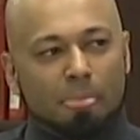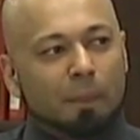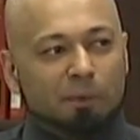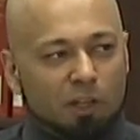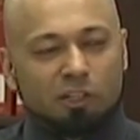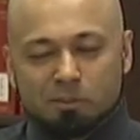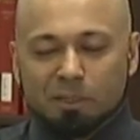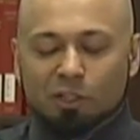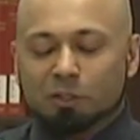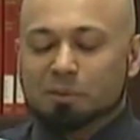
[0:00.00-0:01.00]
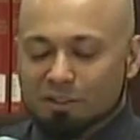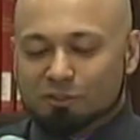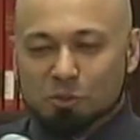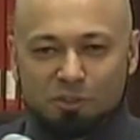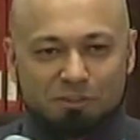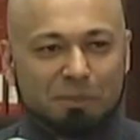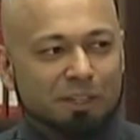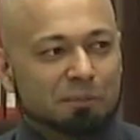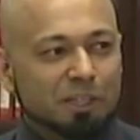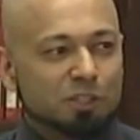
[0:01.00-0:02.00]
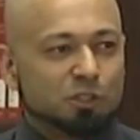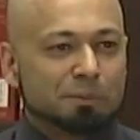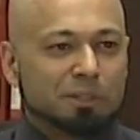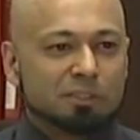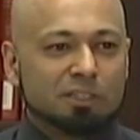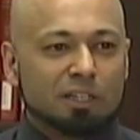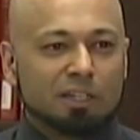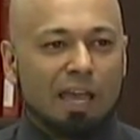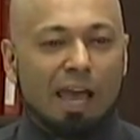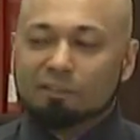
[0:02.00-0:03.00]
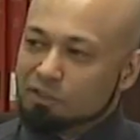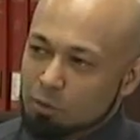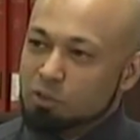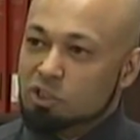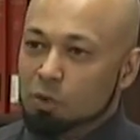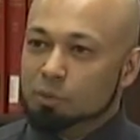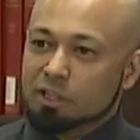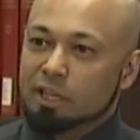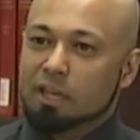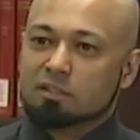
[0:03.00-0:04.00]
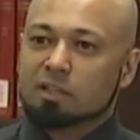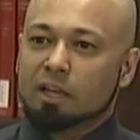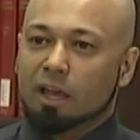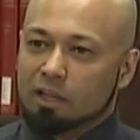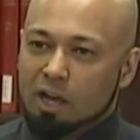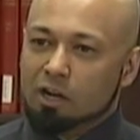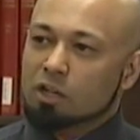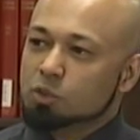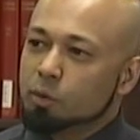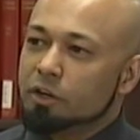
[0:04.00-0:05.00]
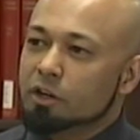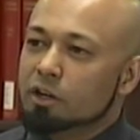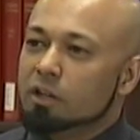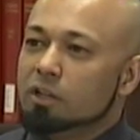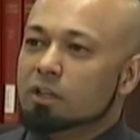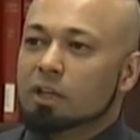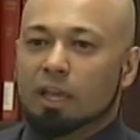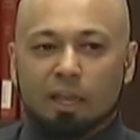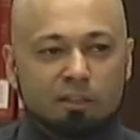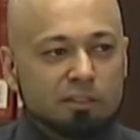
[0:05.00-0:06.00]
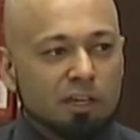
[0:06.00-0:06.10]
I'll explain a little bit, of course, my history, but after I was done with the case, I got on Twitter, and